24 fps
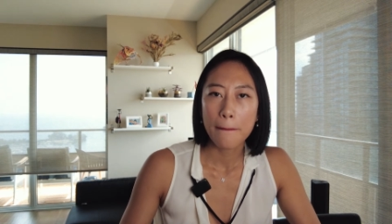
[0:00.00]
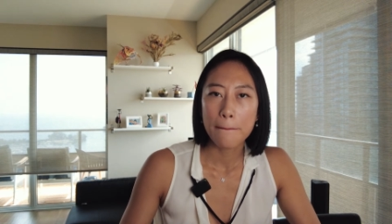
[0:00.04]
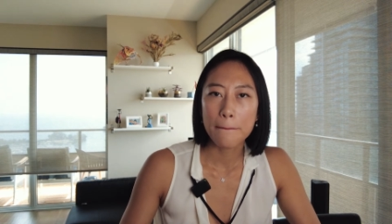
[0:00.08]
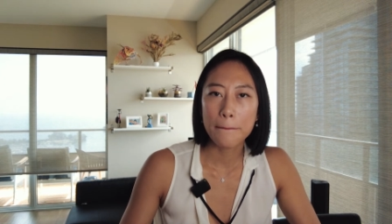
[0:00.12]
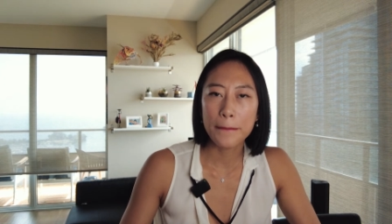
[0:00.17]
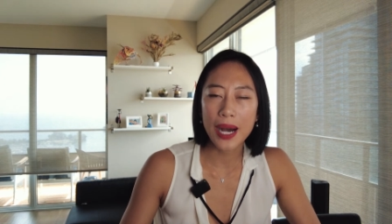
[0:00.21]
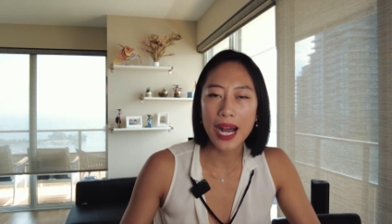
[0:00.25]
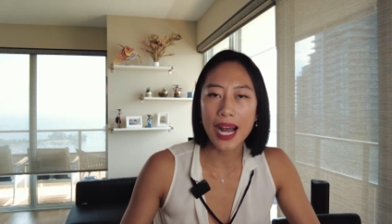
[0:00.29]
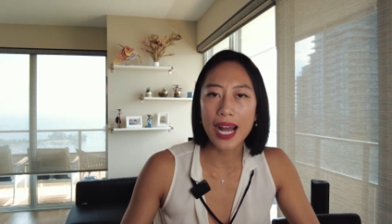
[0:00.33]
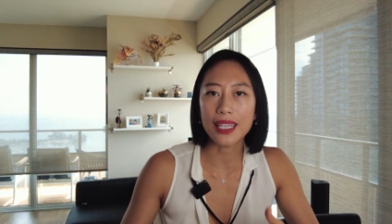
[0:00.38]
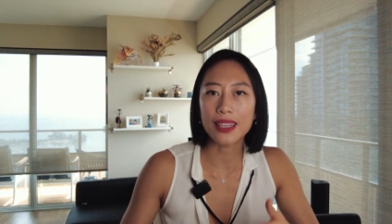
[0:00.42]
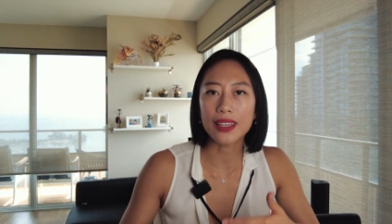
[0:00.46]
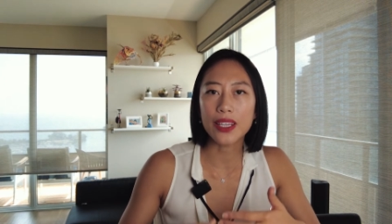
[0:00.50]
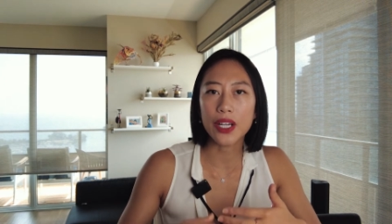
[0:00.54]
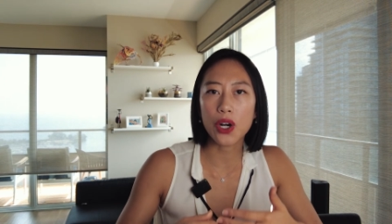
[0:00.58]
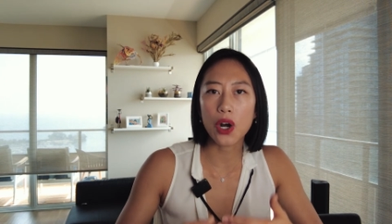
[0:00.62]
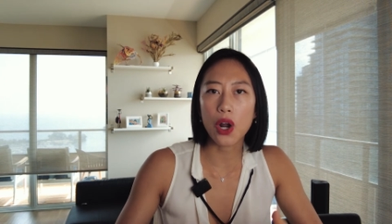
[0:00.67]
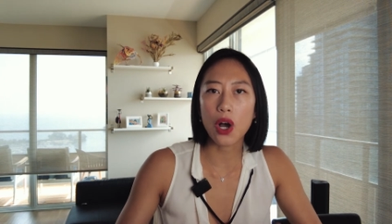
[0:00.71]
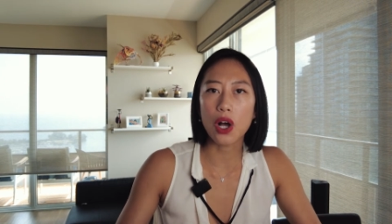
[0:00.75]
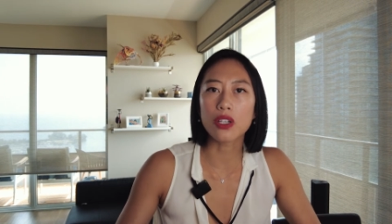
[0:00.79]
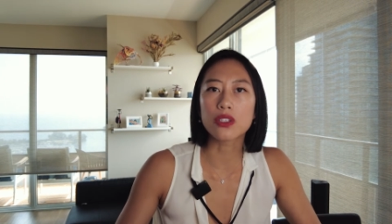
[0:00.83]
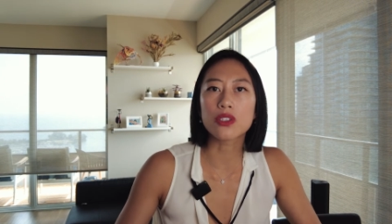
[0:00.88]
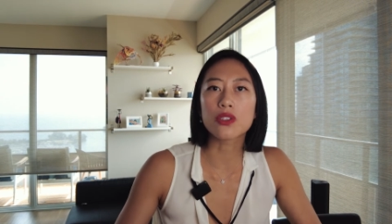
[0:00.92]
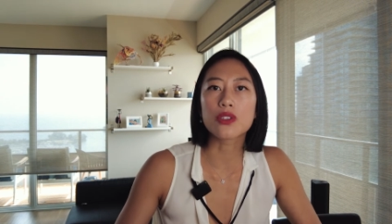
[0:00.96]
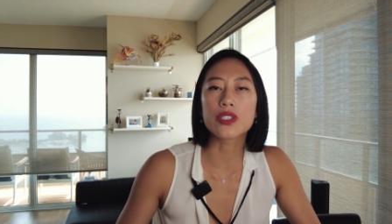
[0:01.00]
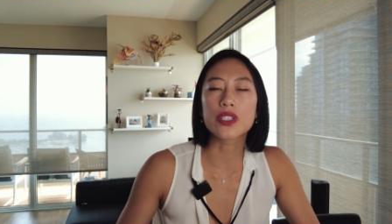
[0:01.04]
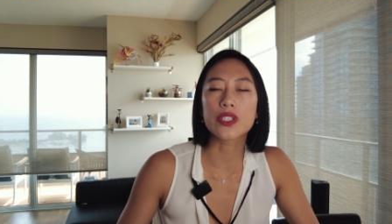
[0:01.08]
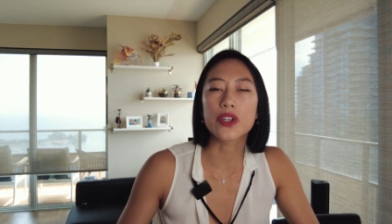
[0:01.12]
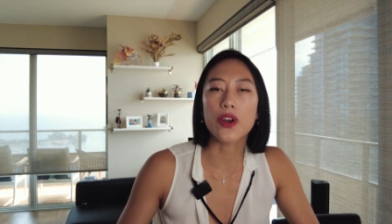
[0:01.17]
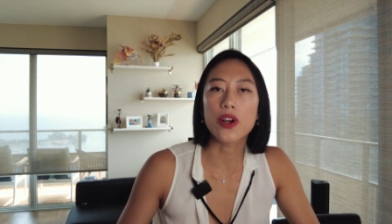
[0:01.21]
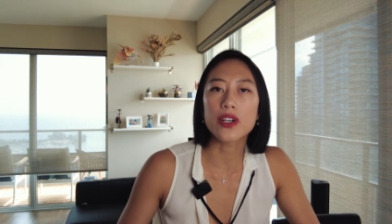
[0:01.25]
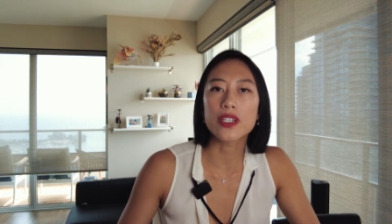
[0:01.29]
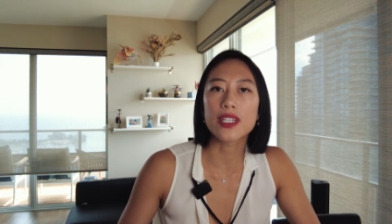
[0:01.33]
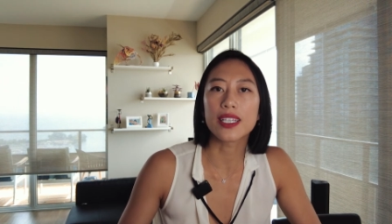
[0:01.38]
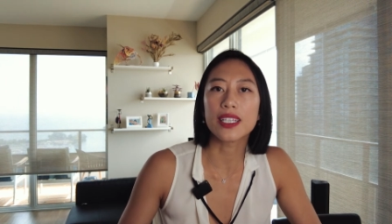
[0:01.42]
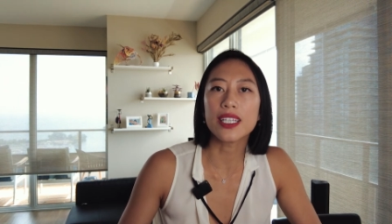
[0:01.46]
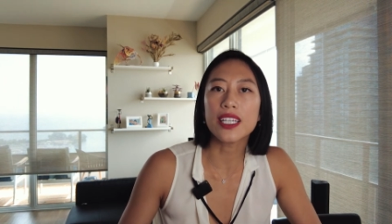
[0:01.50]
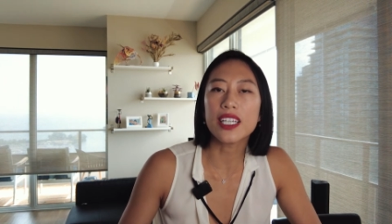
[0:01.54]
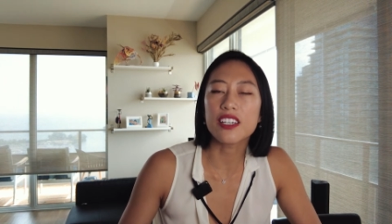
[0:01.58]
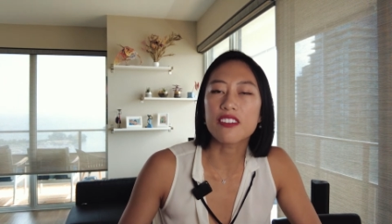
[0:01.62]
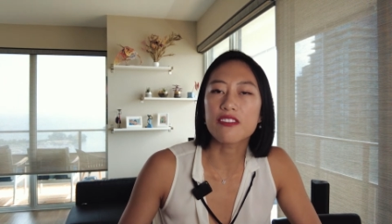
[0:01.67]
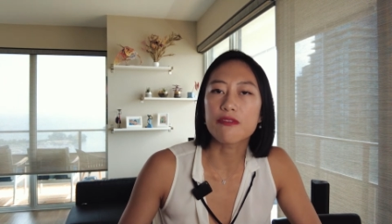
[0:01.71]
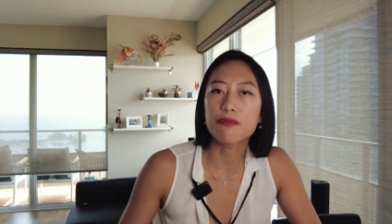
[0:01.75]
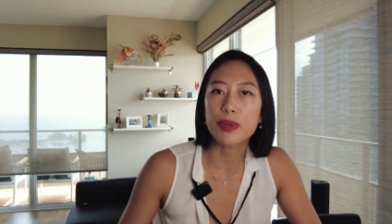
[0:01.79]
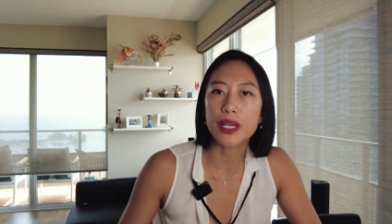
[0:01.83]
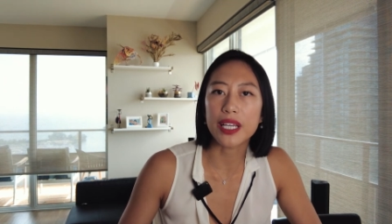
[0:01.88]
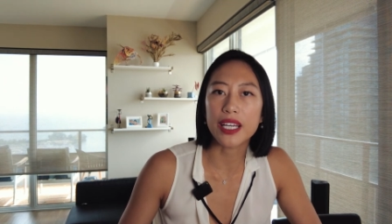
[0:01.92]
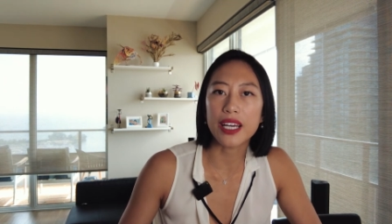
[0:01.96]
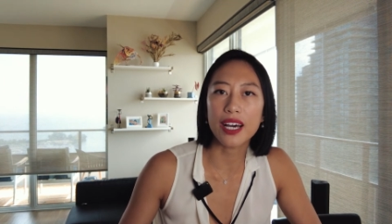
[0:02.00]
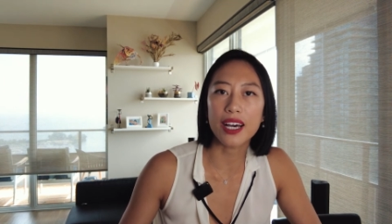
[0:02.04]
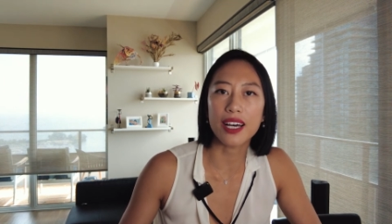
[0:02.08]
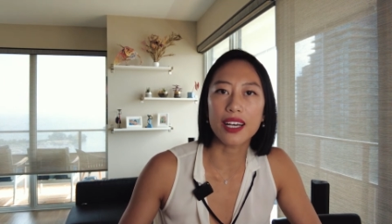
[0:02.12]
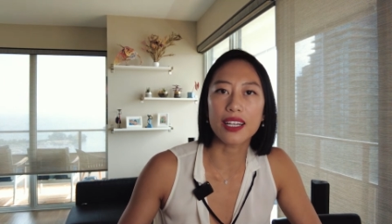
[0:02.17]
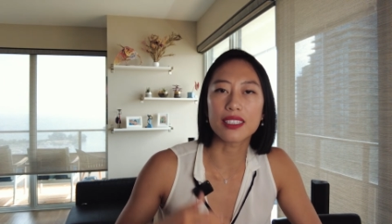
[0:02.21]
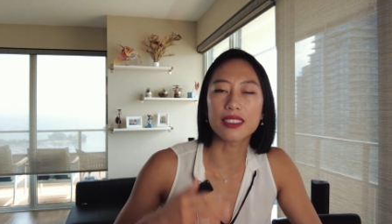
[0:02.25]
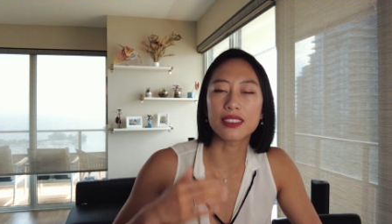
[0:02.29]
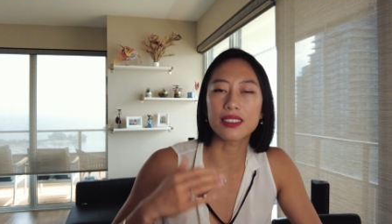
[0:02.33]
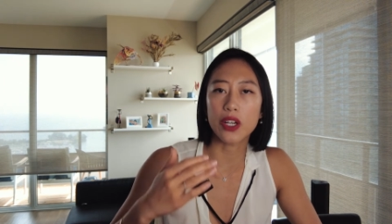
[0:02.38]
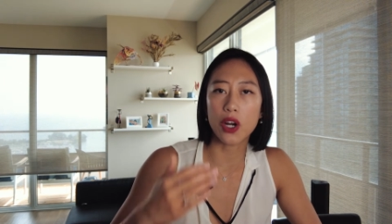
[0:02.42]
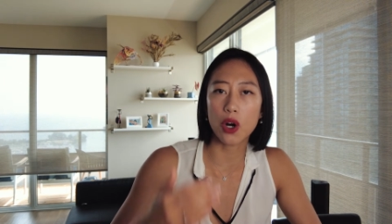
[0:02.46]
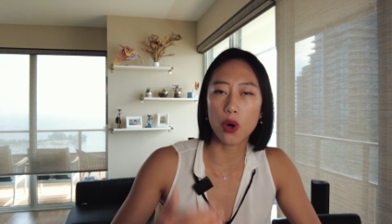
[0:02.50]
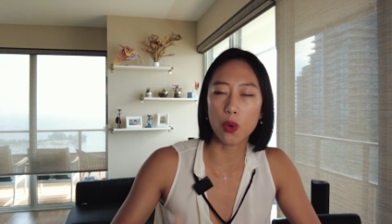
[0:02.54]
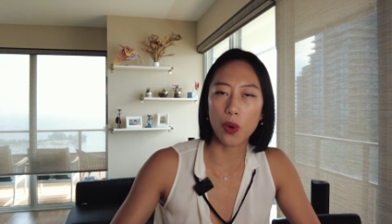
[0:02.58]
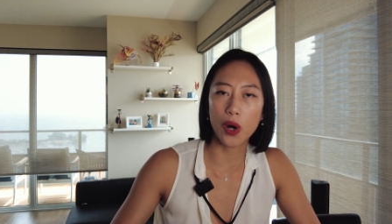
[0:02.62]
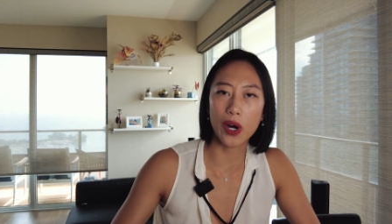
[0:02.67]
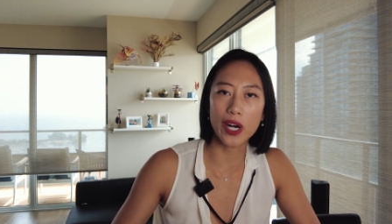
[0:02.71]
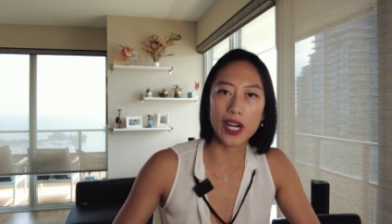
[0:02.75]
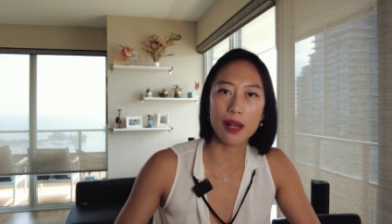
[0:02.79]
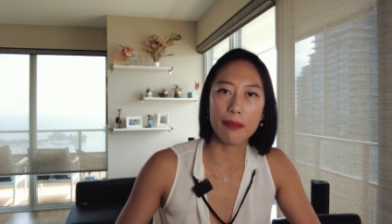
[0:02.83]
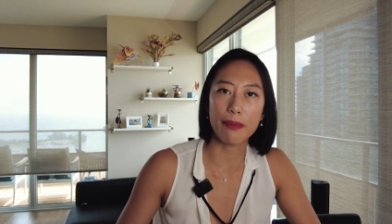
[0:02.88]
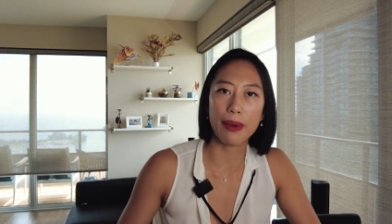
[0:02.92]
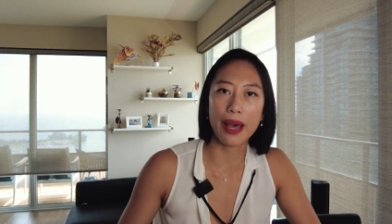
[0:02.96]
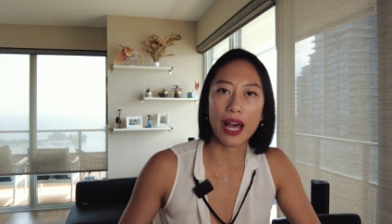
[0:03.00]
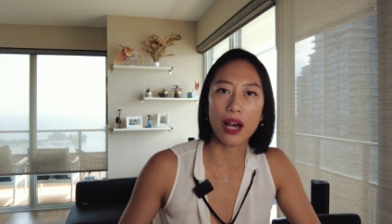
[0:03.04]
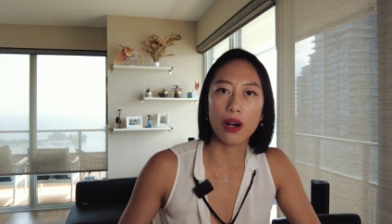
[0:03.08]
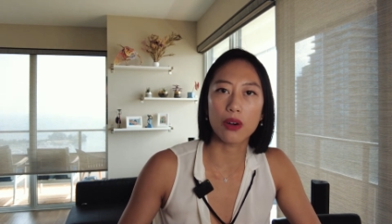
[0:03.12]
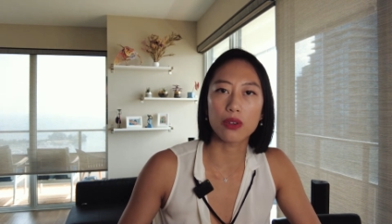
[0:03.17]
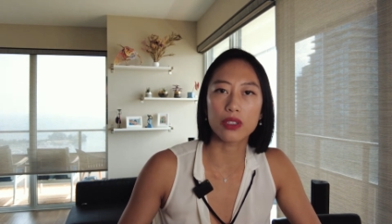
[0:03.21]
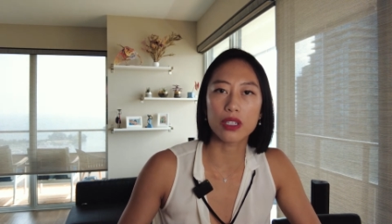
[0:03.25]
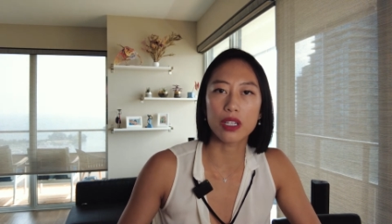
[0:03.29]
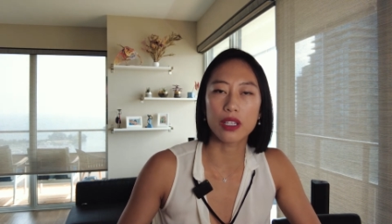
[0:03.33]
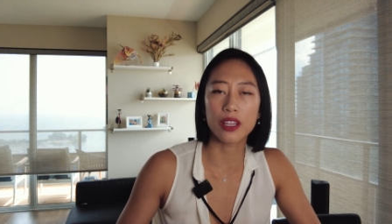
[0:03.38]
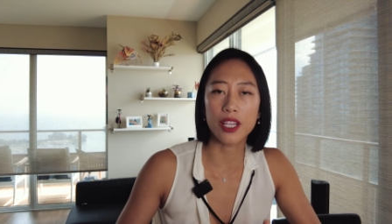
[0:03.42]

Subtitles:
but they're also scared to leave because they're worried about